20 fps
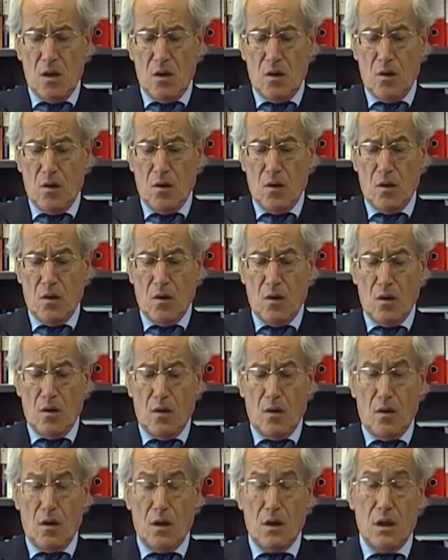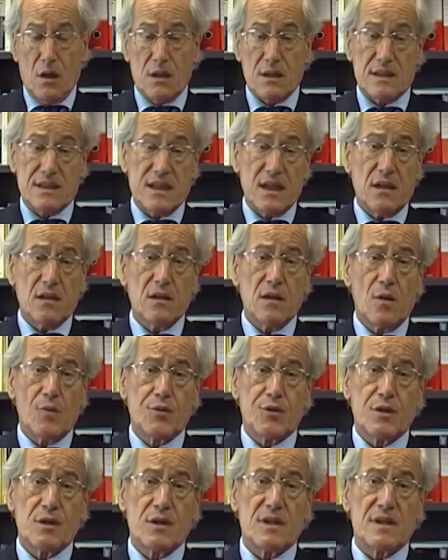The second
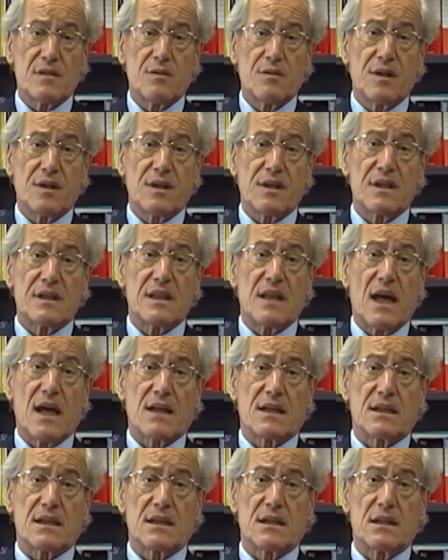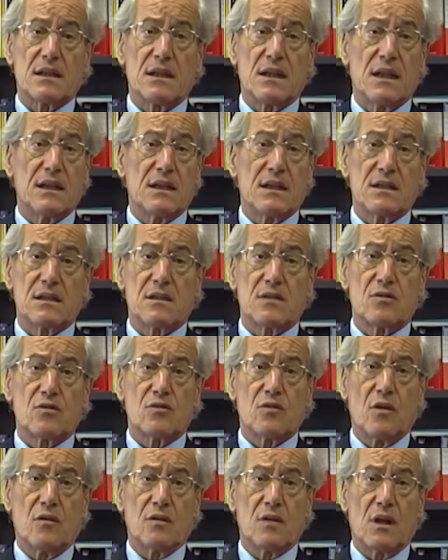option is to increase taxes. That is
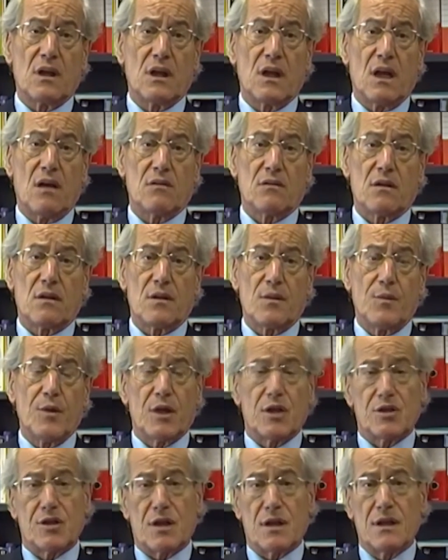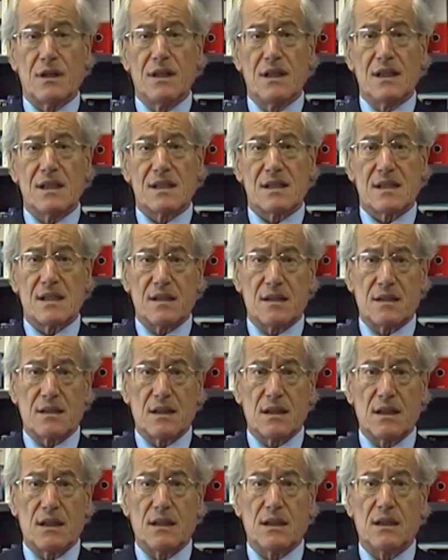totally out of the picture.
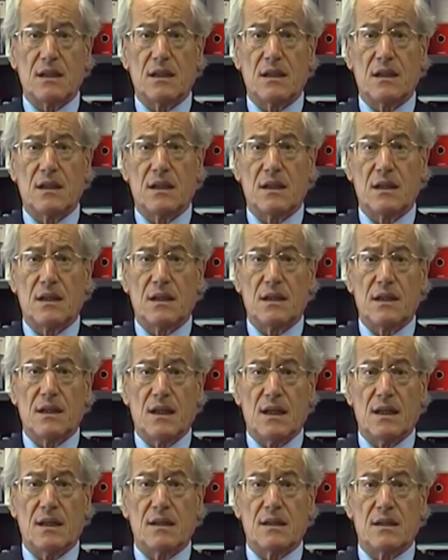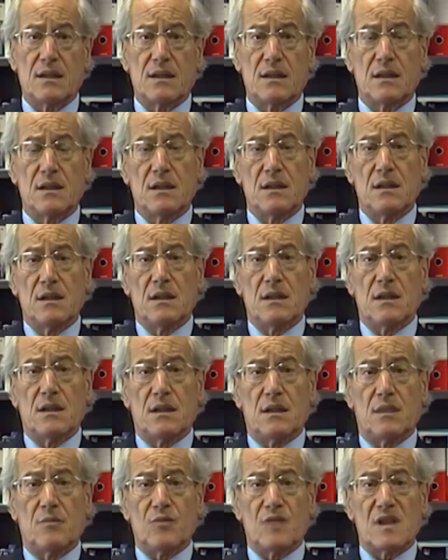Certainly neither
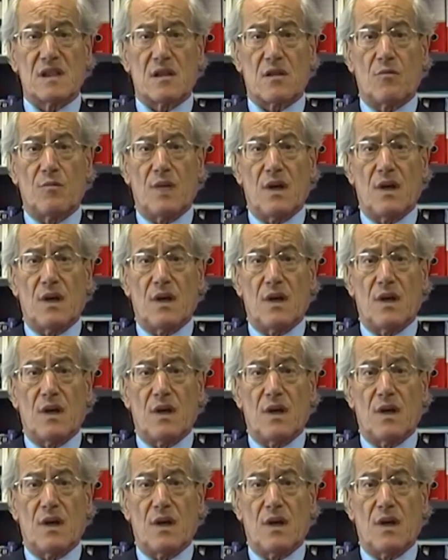Mr.